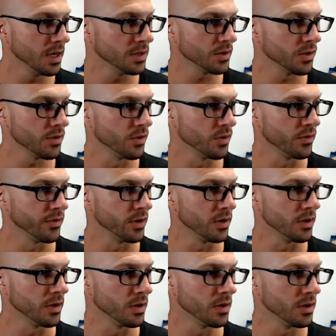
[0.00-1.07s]
Kruver,
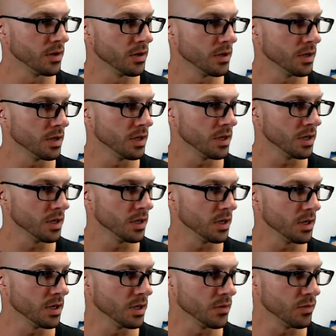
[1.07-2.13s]

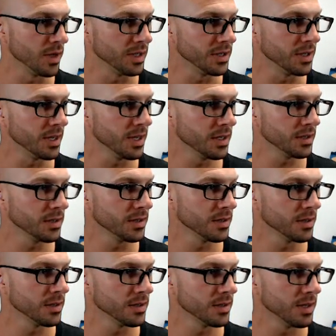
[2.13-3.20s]
Red Sox,
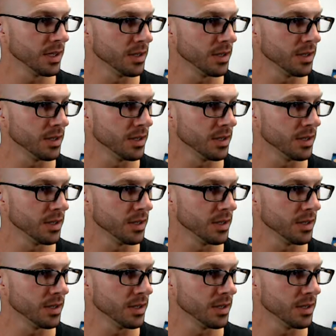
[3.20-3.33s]
St.